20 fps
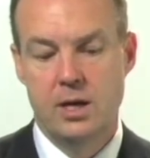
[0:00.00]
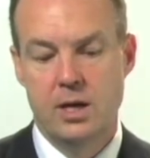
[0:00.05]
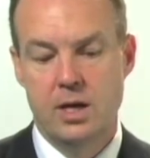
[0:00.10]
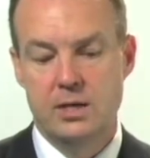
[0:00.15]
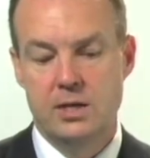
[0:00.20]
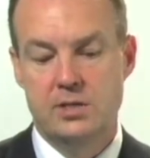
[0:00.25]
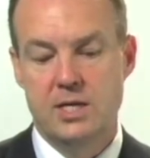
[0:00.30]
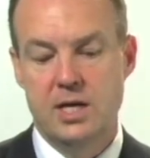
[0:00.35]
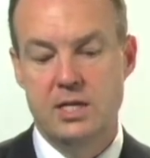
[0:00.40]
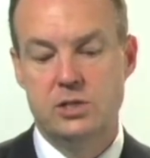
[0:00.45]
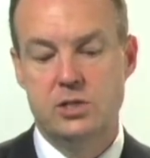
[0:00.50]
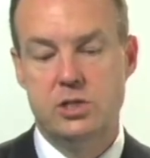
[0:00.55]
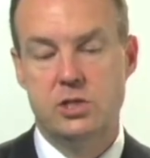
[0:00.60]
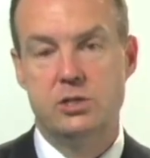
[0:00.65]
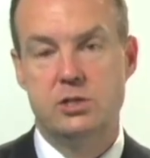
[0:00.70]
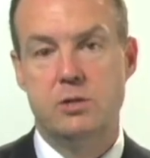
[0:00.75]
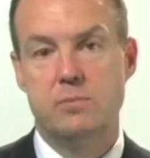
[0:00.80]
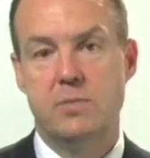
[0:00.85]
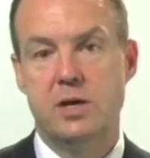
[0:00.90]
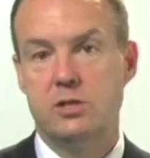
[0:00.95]
A dead
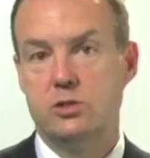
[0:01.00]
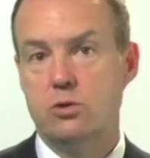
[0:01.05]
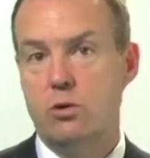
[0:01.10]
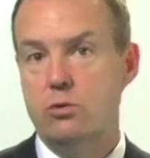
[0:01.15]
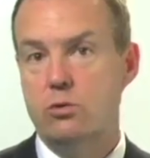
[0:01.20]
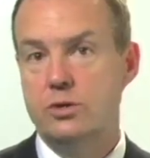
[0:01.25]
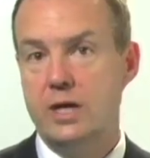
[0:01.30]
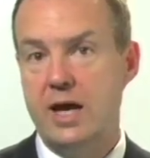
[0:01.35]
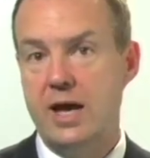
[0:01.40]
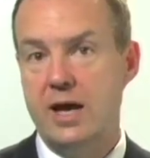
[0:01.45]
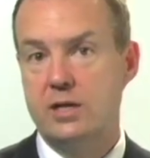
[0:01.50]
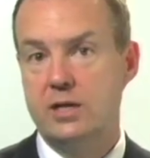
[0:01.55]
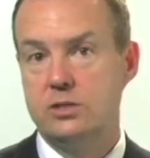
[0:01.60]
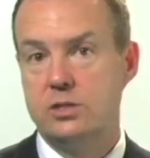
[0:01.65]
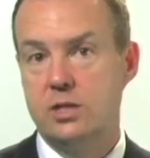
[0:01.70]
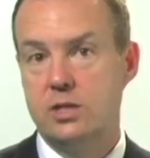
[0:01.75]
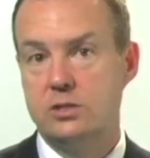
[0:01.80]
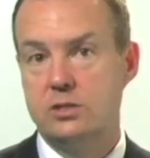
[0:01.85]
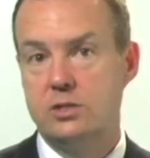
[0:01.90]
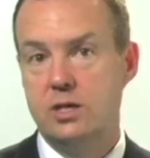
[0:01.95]
system has old
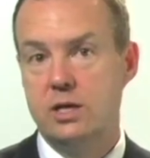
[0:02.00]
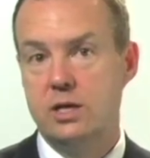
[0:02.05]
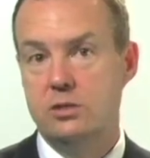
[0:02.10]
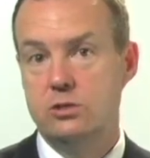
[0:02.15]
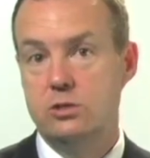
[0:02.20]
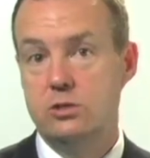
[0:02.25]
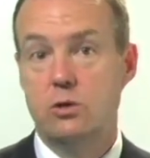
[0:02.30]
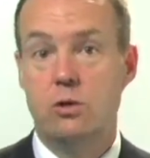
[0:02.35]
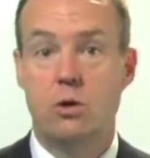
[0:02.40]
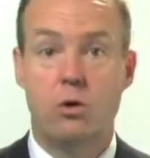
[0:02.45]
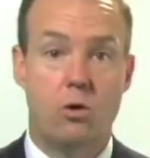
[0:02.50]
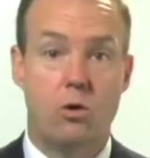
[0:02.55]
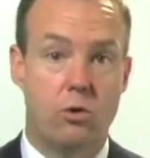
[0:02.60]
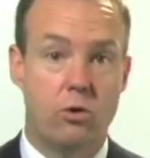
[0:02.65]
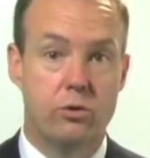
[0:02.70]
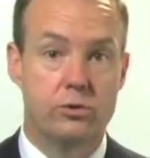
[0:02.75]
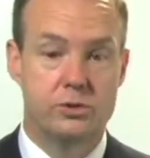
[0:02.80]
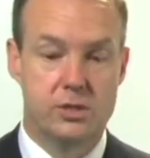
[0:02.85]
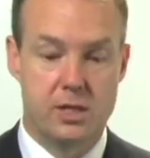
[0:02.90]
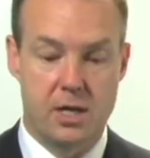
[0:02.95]
access dates,
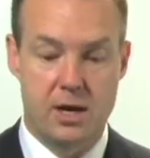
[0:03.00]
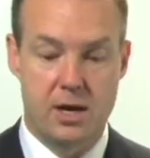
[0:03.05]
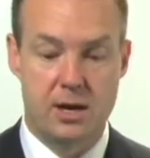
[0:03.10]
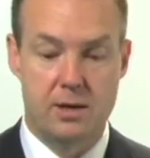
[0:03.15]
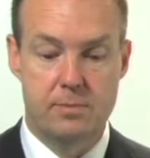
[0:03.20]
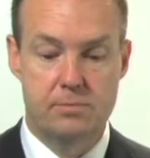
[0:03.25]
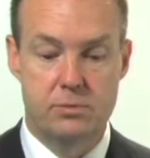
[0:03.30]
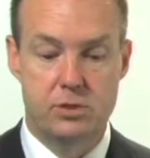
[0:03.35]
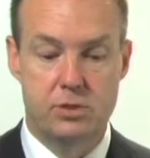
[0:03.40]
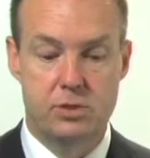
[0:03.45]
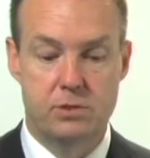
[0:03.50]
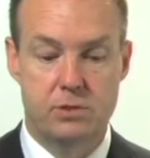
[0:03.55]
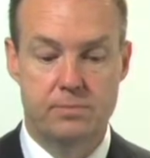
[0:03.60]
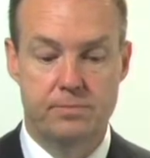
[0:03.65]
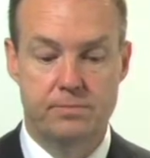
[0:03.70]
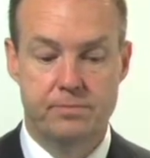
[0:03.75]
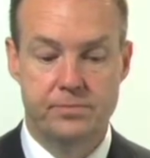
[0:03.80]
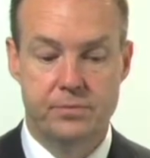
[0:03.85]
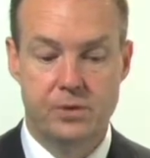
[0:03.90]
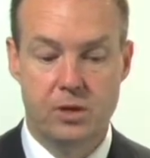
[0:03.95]
old times,
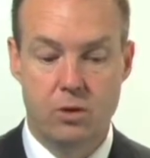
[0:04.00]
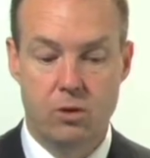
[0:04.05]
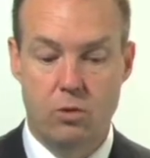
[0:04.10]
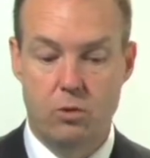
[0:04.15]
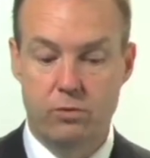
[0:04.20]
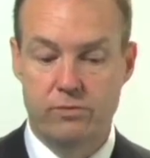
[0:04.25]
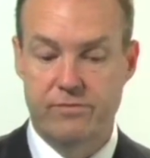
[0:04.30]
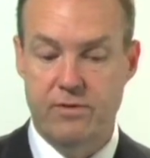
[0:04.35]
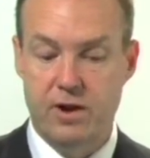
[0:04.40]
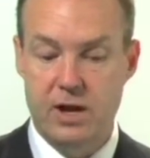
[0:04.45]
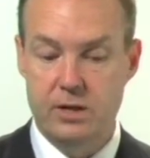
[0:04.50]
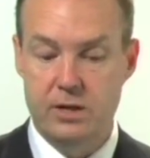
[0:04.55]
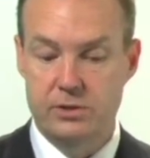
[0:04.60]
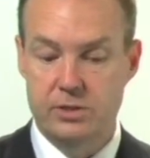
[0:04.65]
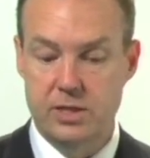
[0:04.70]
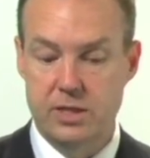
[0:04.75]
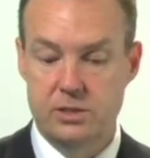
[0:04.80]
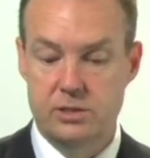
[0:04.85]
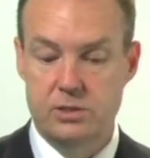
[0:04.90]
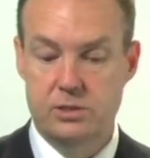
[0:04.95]
old file
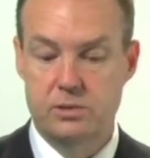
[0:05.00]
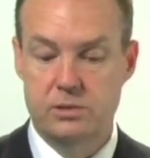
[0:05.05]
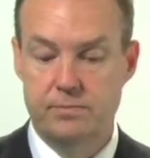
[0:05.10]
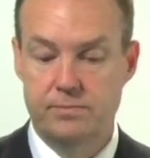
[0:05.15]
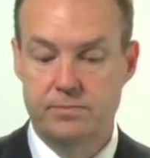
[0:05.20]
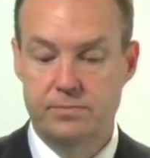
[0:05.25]
dates.